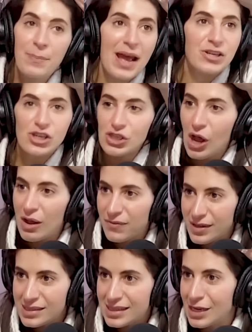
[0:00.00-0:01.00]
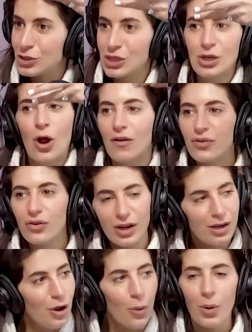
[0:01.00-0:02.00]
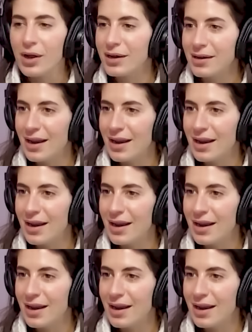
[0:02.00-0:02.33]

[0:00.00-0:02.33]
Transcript: betch's office and just offering no one